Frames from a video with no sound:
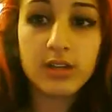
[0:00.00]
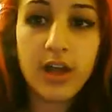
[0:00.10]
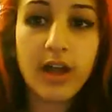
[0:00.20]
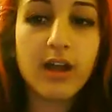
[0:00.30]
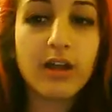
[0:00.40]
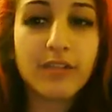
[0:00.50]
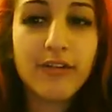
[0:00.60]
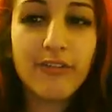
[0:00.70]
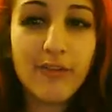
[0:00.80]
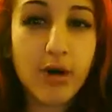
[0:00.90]
I got the
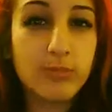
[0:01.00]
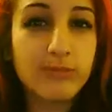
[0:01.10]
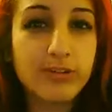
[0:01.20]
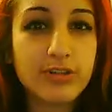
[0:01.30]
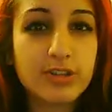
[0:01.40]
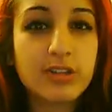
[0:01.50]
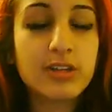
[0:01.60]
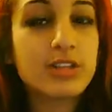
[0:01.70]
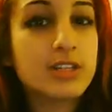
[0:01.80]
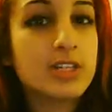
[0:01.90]
foam version
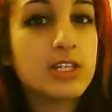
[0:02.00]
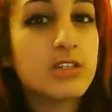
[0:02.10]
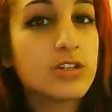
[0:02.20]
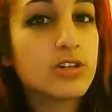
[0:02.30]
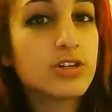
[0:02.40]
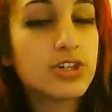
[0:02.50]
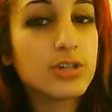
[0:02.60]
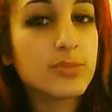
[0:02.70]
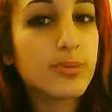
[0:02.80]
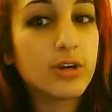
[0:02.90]
because it's easier to
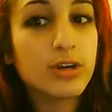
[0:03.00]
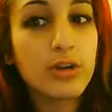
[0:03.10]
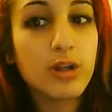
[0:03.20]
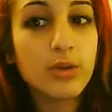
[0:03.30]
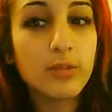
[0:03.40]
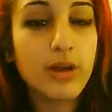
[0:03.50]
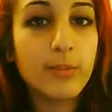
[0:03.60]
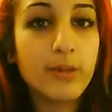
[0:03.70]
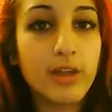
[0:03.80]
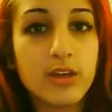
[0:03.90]
just put it all
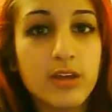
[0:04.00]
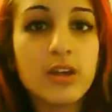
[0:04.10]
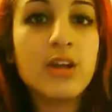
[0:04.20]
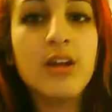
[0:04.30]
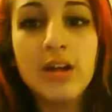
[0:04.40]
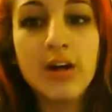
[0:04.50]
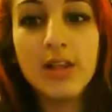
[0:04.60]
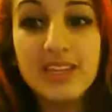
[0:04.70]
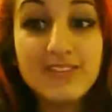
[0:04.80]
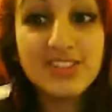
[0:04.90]
around my ear.
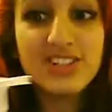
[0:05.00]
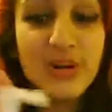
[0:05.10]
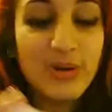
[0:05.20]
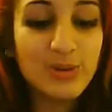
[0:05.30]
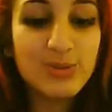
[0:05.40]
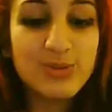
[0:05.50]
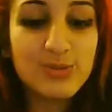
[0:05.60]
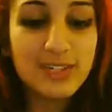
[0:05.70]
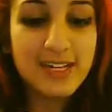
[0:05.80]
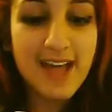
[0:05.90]
I'll even show you, it's
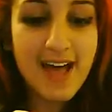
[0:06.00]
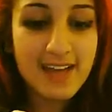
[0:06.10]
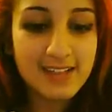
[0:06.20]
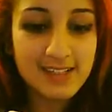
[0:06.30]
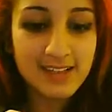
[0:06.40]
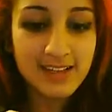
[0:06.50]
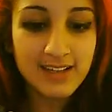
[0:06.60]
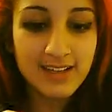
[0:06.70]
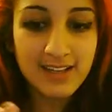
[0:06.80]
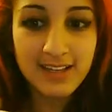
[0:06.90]
really nice.
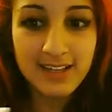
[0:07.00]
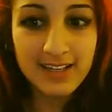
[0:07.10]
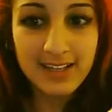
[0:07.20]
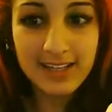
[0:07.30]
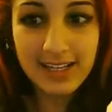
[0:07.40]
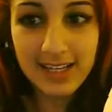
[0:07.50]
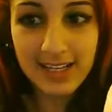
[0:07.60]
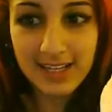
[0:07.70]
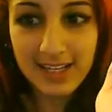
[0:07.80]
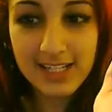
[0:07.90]
Look
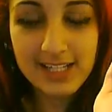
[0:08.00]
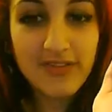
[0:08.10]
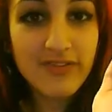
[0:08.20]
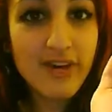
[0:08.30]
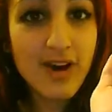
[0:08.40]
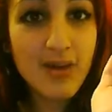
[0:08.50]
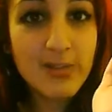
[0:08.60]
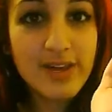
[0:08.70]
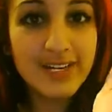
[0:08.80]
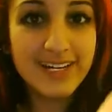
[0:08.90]
at it, it's
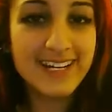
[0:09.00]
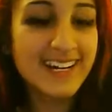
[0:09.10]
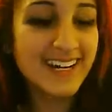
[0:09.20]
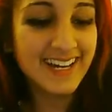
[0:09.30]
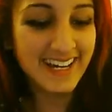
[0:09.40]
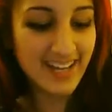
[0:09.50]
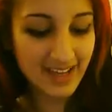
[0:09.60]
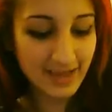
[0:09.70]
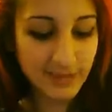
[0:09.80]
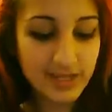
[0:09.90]
foamy.
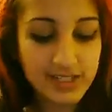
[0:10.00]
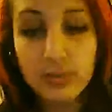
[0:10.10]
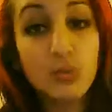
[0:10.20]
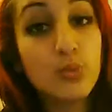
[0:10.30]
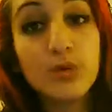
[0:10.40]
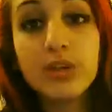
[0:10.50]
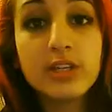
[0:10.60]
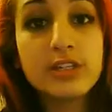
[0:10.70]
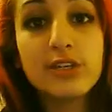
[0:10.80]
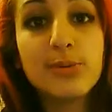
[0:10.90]
It makes it
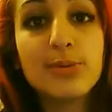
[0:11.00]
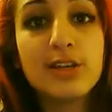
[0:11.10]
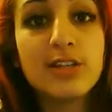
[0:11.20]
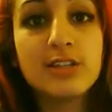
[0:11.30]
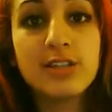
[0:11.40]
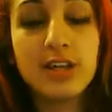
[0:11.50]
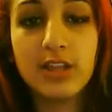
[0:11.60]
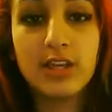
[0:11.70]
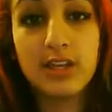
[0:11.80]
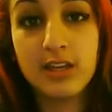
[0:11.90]
really super easy to
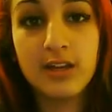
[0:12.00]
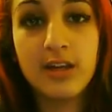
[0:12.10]
clean.